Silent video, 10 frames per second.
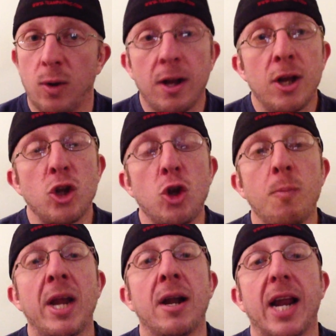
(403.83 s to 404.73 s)
Well,
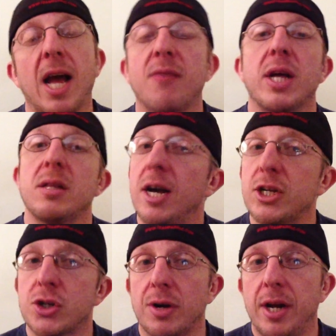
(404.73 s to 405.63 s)
you may not have that
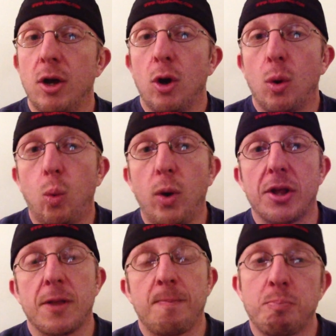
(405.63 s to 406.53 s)
luxury
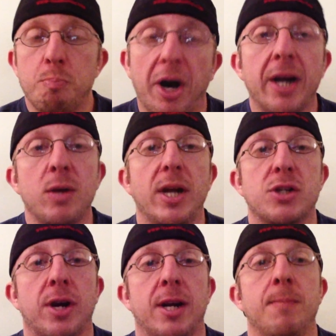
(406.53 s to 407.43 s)
with body
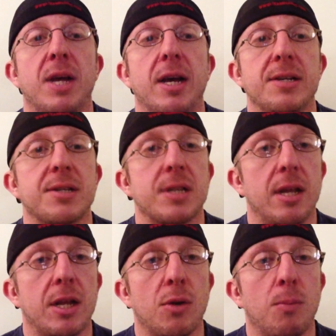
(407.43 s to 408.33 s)
weight training because,
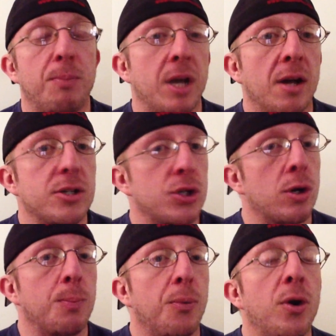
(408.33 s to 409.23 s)
beyond a
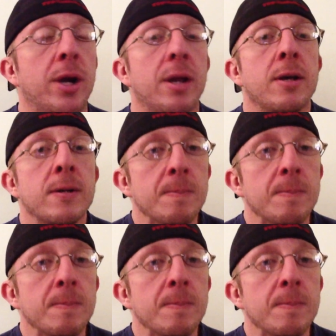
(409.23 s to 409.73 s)
certain point,